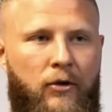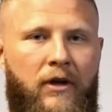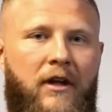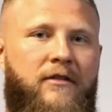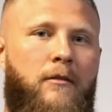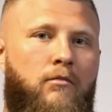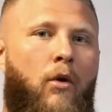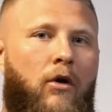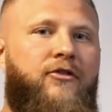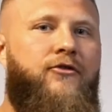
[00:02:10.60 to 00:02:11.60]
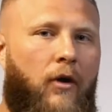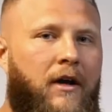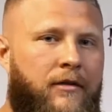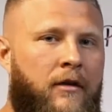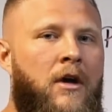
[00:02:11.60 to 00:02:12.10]
you elicit more
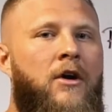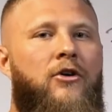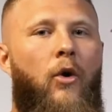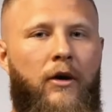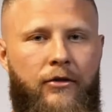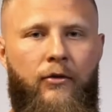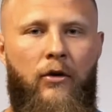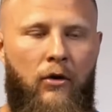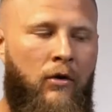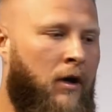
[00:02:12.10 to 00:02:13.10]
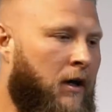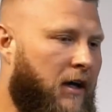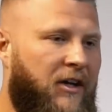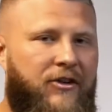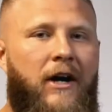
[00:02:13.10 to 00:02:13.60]
strength going through
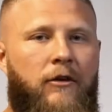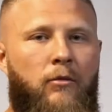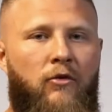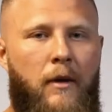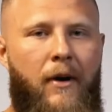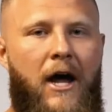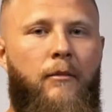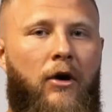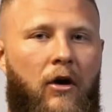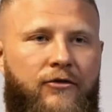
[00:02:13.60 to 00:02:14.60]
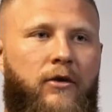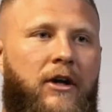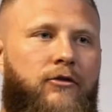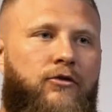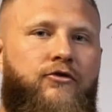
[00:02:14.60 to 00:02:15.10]
each and every movement pattern, but also
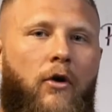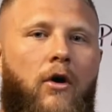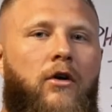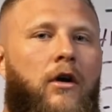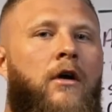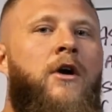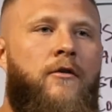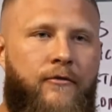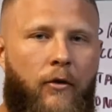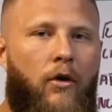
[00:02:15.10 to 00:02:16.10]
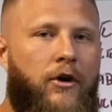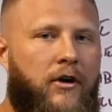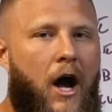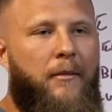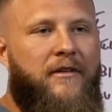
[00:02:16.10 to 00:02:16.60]
get you stronger for your
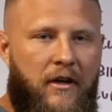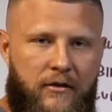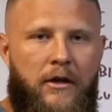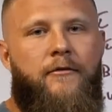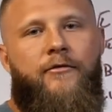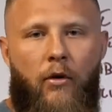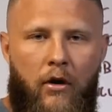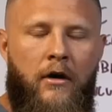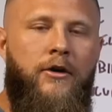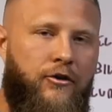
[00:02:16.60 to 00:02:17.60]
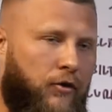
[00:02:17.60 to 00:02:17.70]
competition and for your